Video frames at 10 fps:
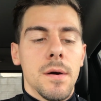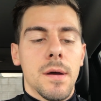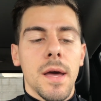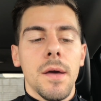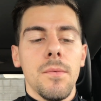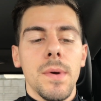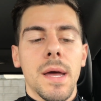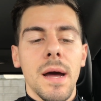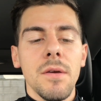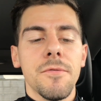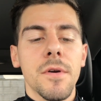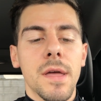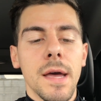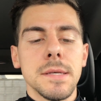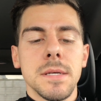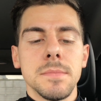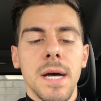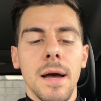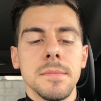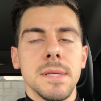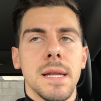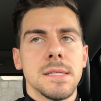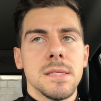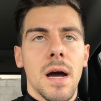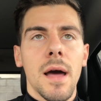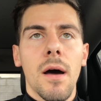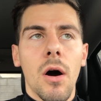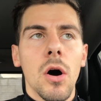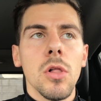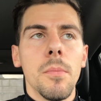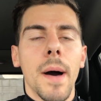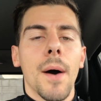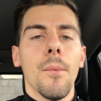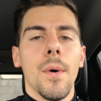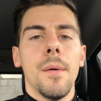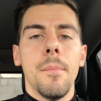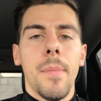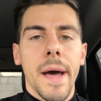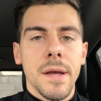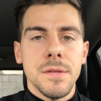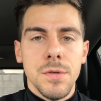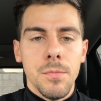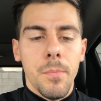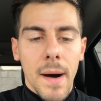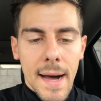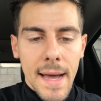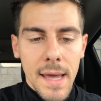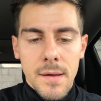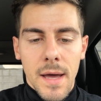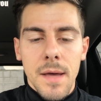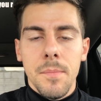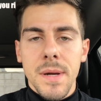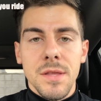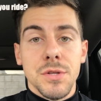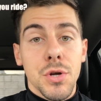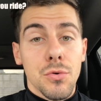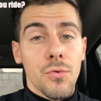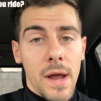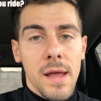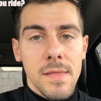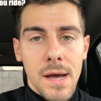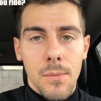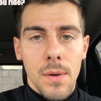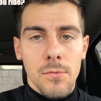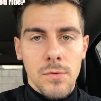Okay, we kind of forget sometimes that it's not all about what bike to buy, okay, but the terrain that we